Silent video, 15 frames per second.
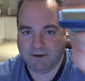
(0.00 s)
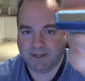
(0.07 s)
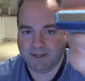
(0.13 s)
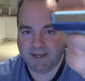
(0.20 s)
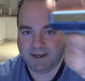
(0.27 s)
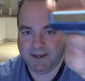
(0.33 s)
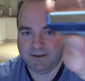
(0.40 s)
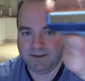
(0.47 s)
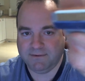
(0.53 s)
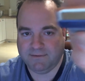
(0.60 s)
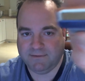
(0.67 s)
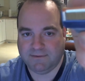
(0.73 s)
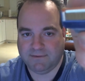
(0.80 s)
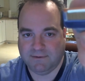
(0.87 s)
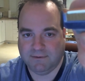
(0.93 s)
that
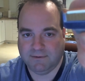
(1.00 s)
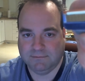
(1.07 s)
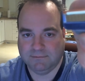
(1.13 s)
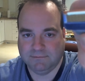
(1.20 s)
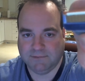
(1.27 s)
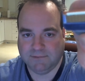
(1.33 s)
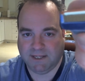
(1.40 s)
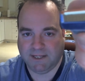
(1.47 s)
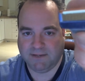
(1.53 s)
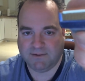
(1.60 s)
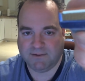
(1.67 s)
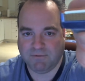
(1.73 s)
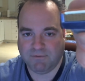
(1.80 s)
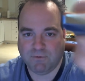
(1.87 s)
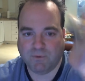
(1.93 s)
has, I think it's
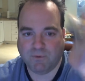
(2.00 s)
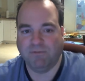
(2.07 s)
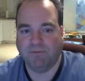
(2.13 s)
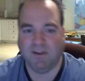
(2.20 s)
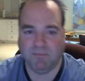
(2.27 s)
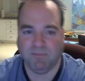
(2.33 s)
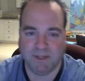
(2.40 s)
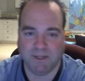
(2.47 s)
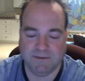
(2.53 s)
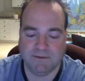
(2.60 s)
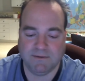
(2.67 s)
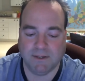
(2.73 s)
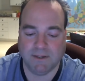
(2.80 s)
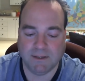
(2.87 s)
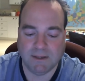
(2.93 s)
got 4 or 5 blades
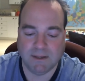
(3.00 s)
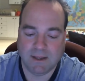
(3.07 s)
on it.